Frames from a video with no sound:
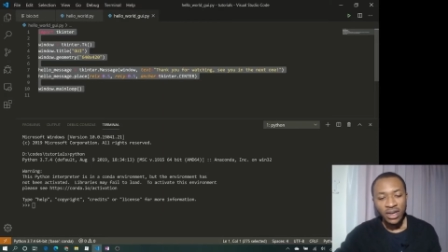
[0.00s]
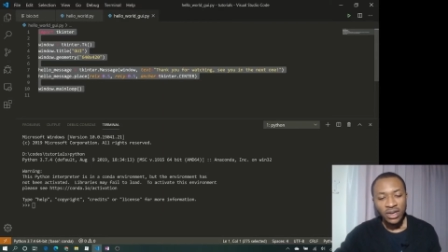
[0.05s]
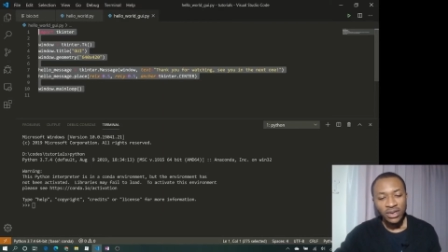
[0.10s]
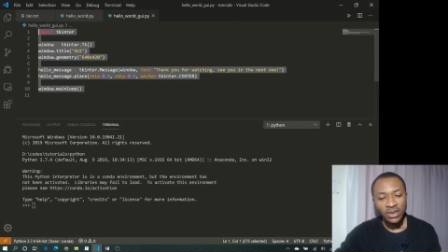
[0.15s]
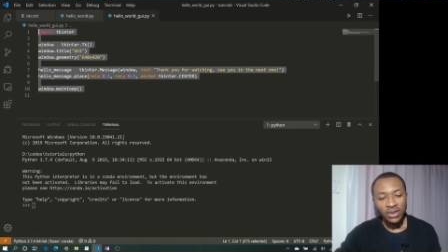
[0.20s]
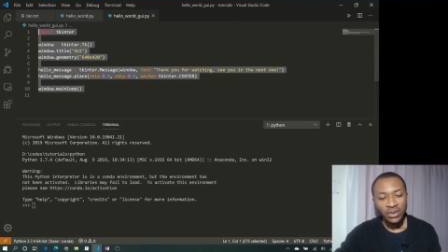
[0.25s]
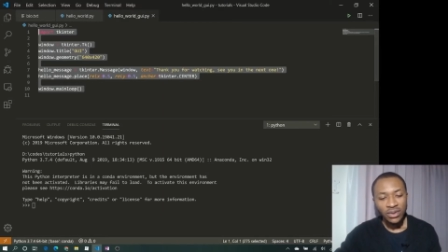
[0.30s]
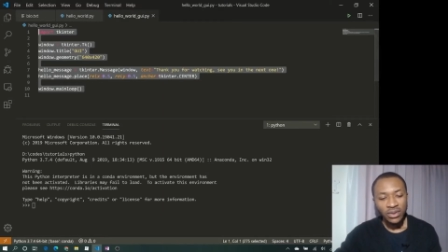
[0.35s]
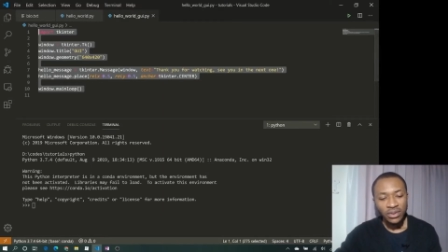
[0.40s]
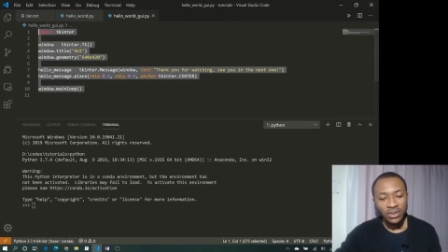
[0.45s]

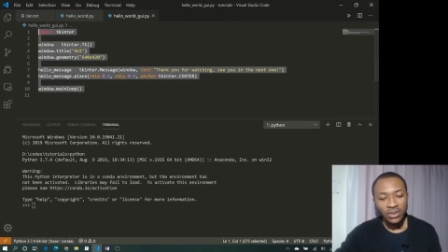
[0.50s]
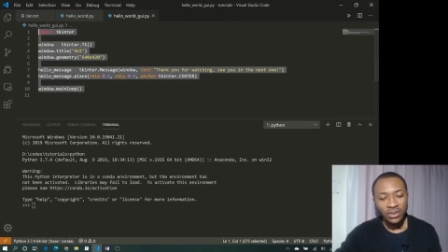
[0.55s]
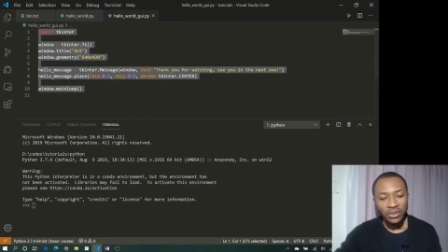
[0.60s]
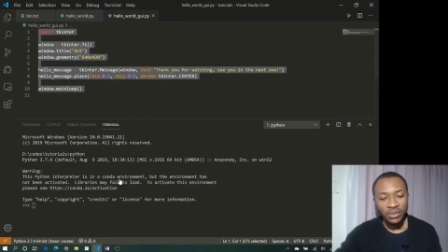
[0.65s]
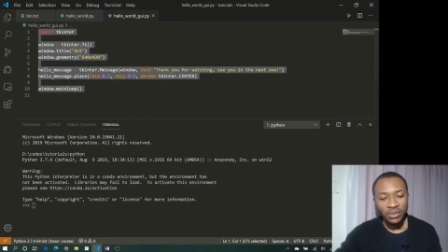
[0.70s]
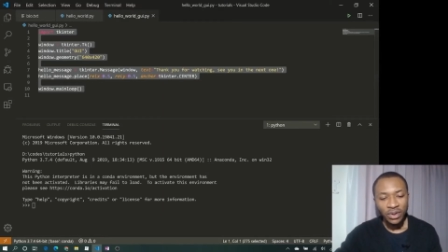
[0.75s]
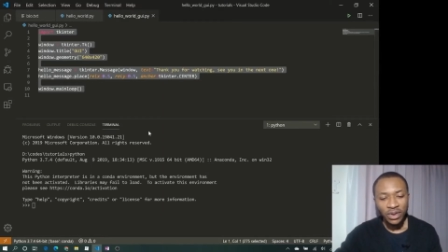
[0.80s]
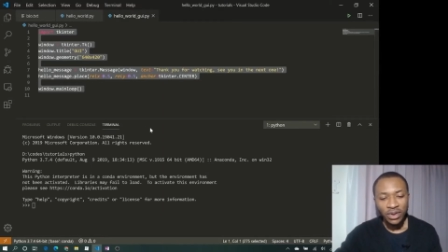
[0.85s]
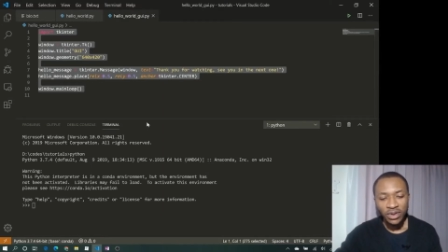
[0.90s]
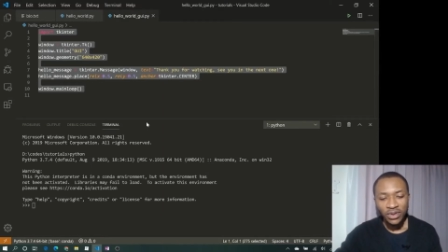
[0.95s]
So
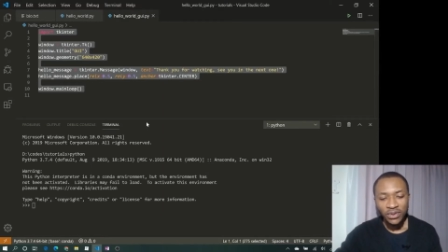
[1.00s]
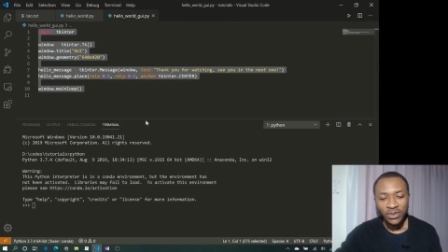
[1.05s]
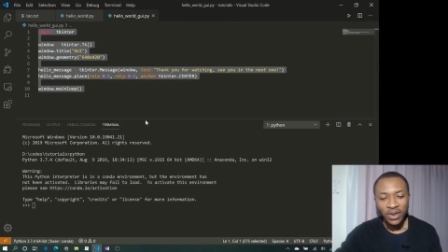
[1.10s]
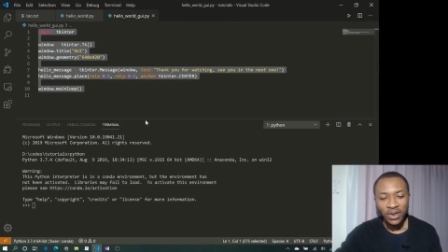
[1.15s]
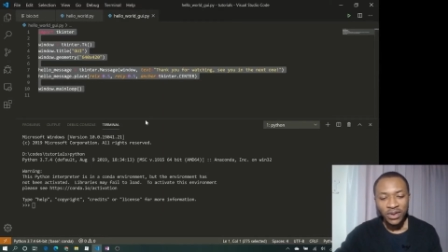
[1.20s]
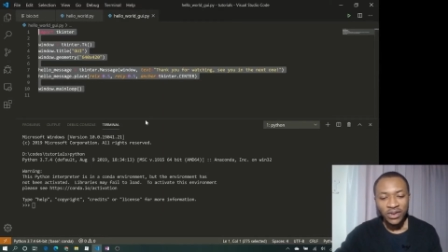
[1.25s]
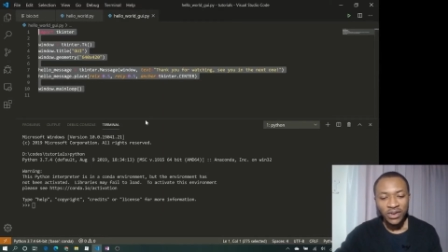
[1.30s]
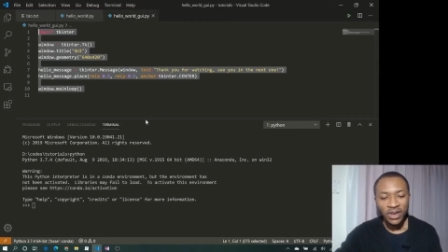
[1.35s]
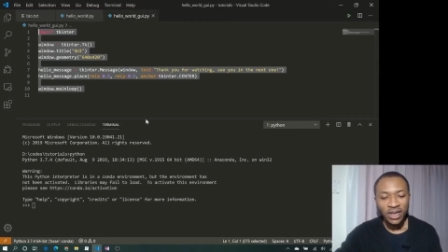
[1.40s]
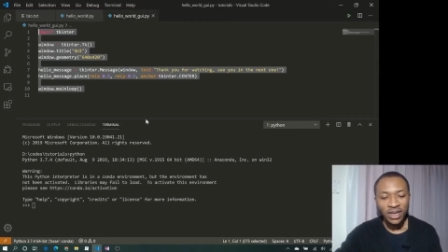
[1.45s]
because we
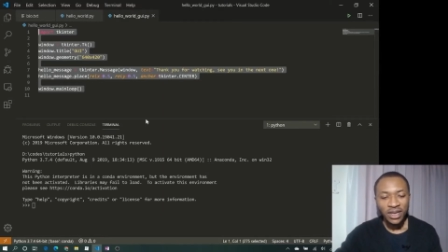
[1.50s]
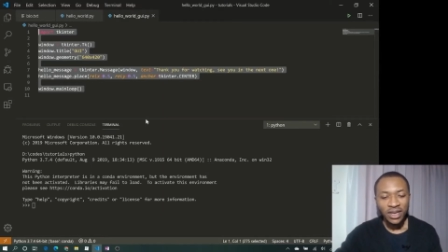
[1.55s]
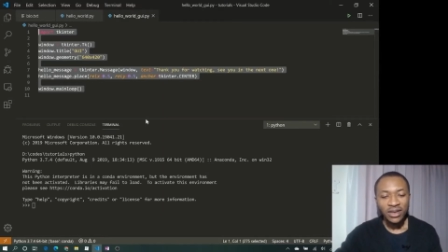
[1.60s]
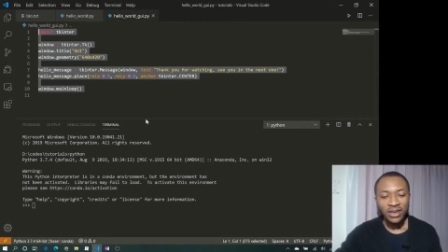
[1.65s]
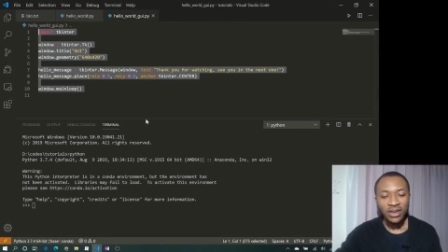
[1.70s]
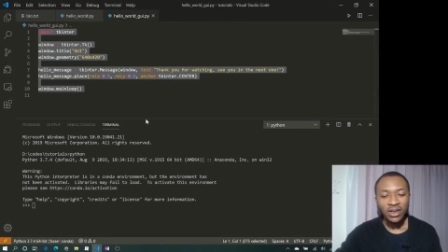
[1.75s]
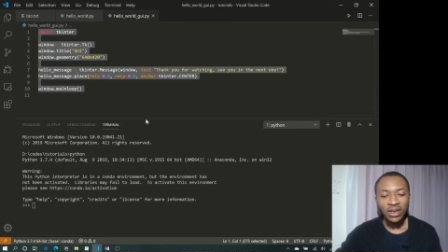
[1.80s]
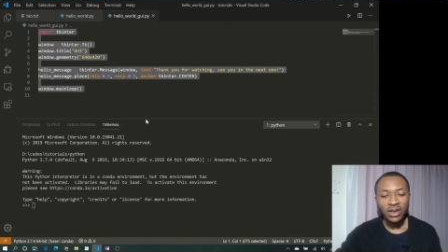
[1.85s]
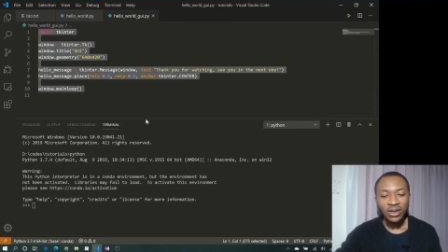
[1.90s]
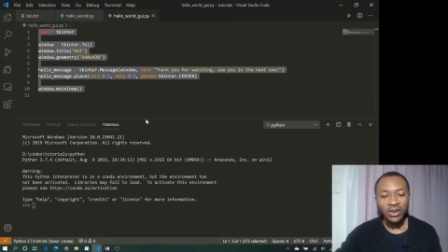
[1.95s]
are trying
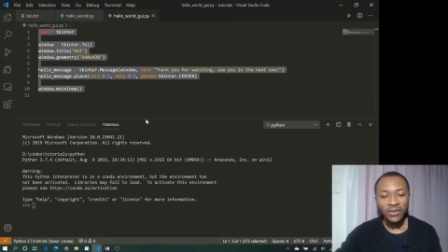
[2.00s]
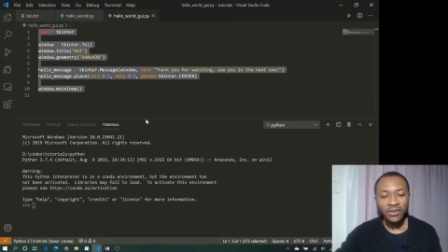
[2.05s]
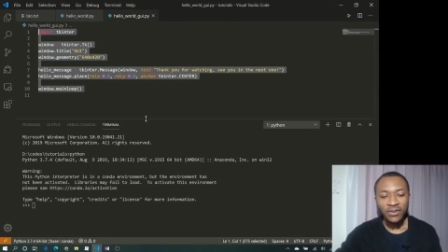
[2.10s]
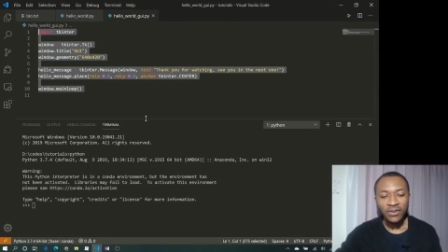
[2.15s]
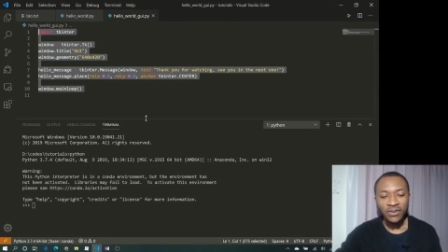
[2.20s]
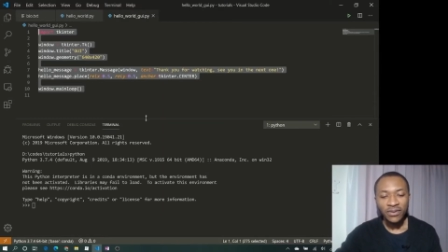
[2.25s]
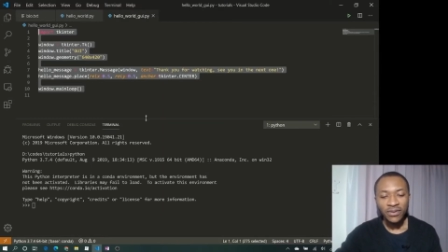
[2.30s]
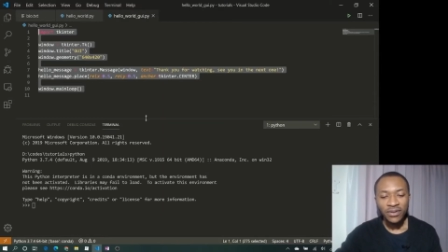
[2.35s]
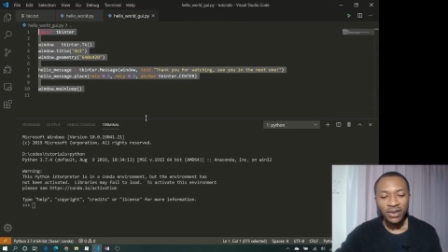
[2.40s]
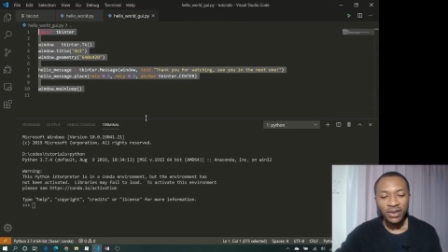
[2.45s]
out a lot
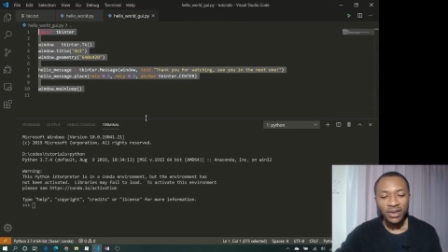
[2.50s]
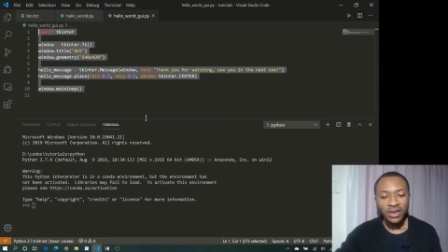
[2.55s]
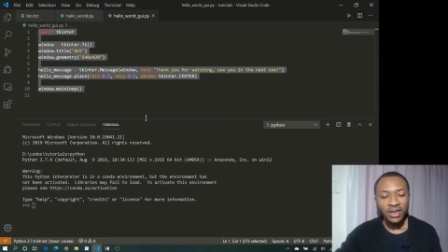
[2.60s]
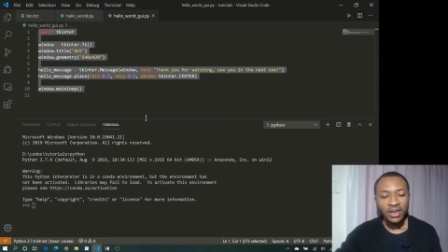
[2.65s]
of